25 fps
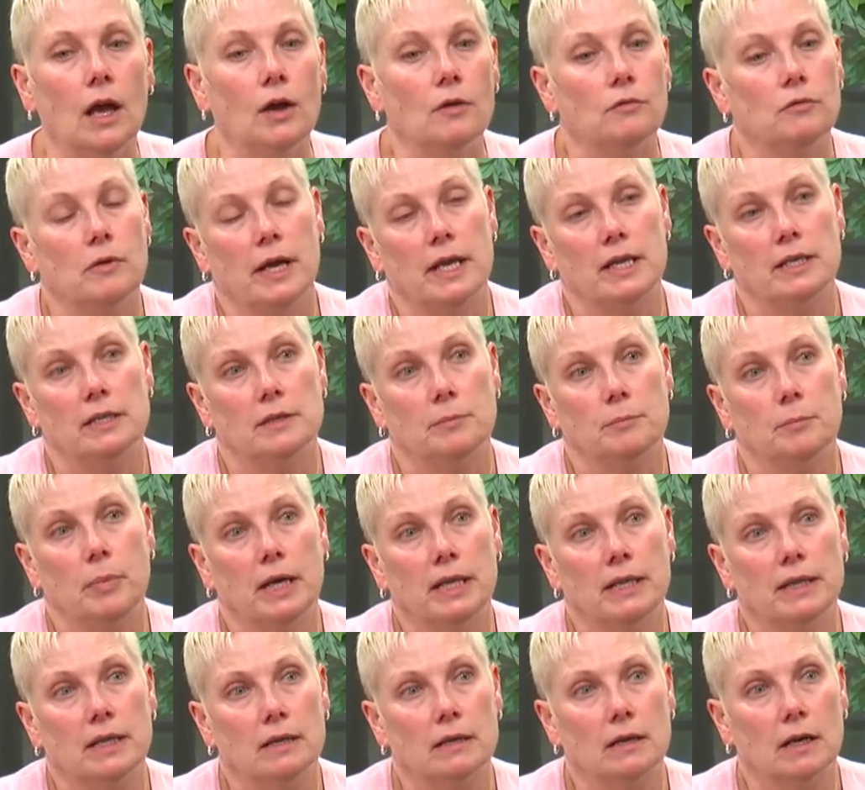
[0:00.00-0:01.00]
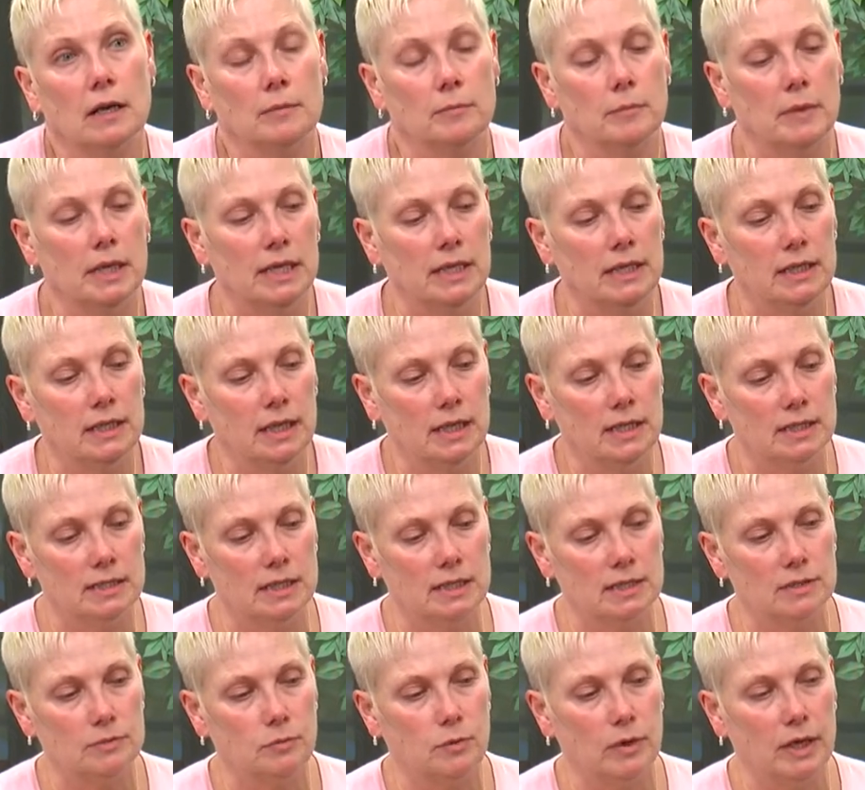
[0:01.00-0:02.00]
Right, but there are many
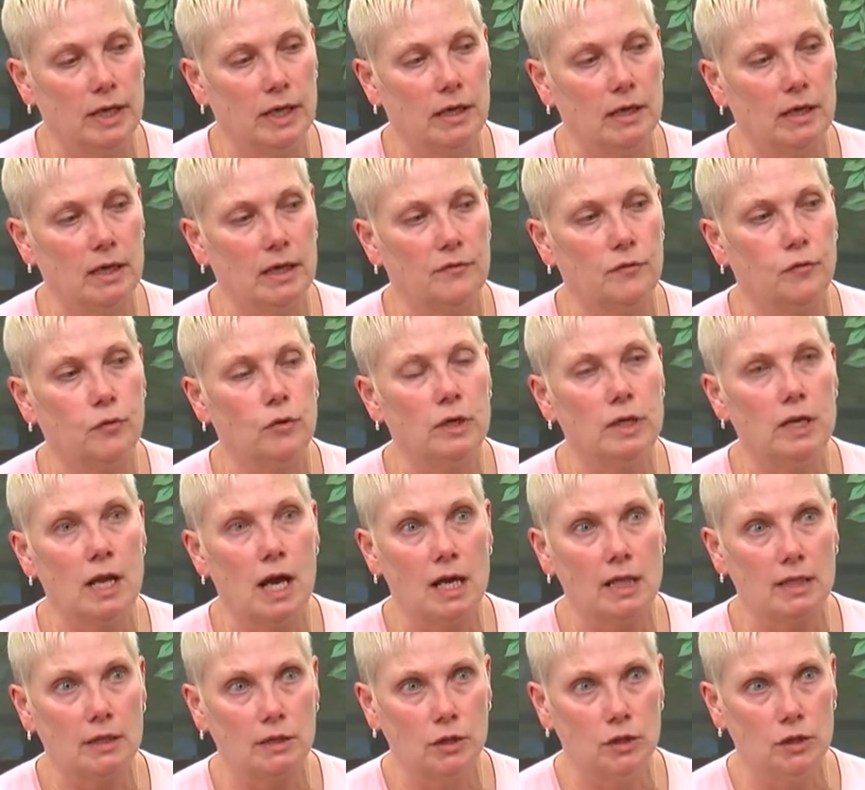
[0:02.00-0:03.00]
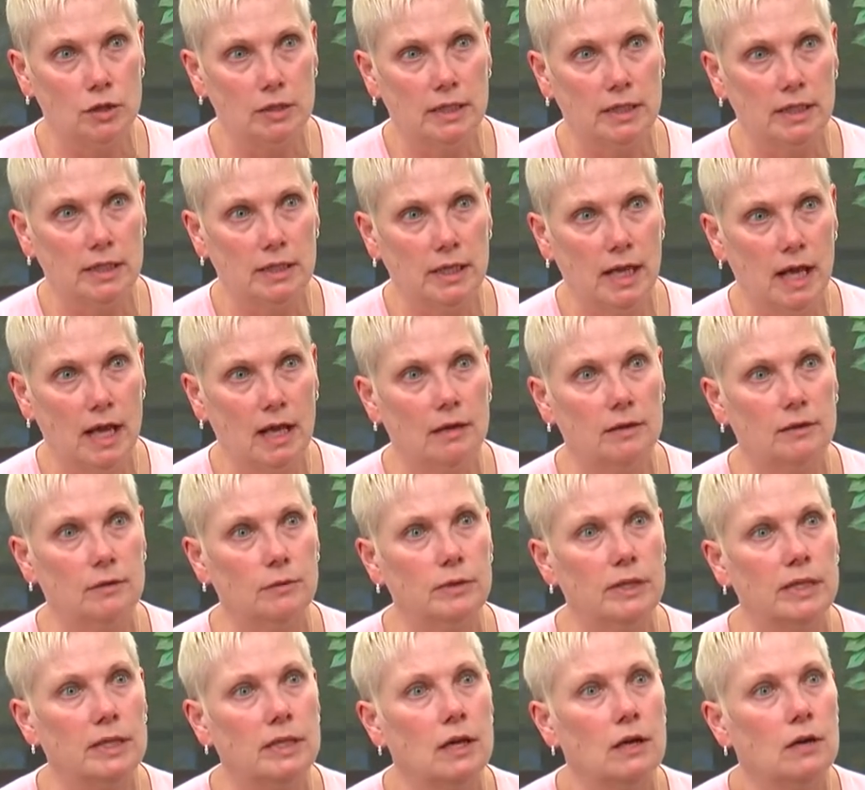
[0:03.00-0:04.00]
cases where if we're not looking, how do
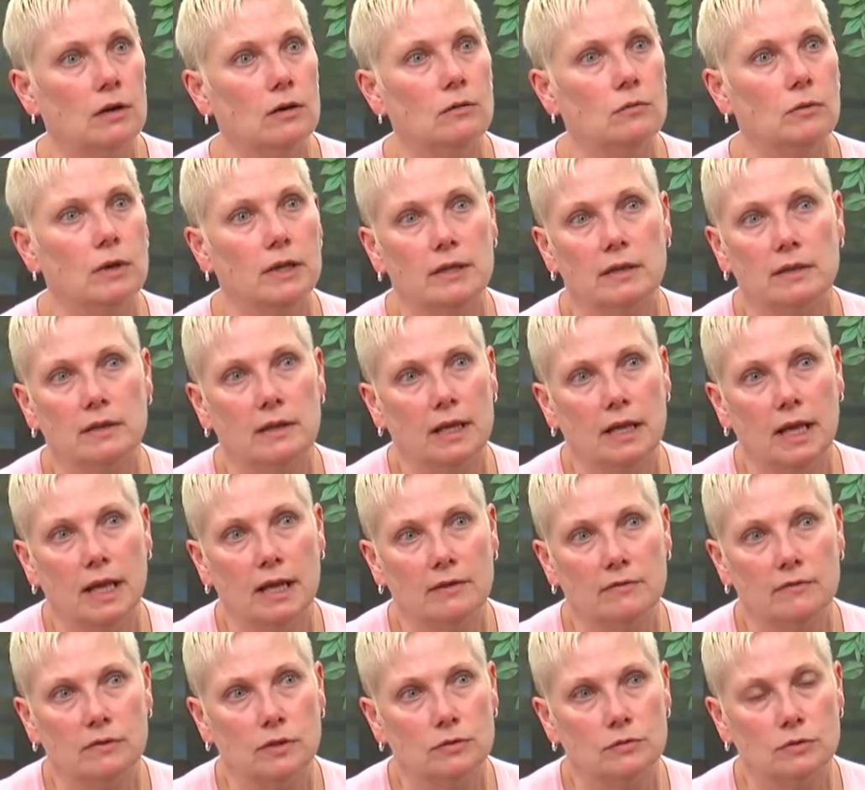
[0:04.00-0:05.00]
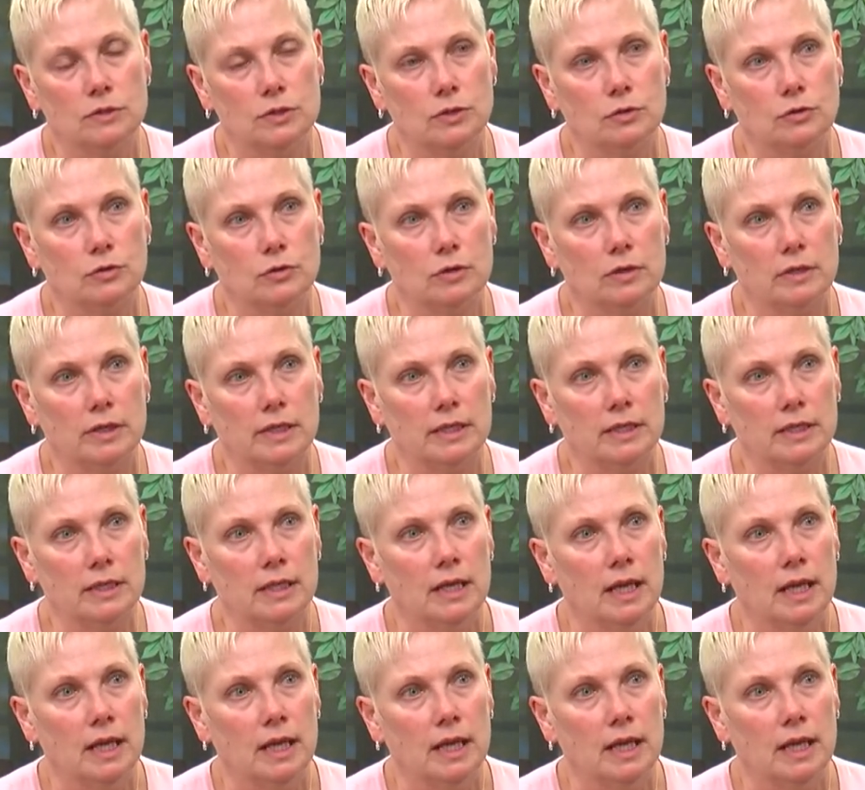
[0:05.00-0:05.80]
we know whether they have low taurine?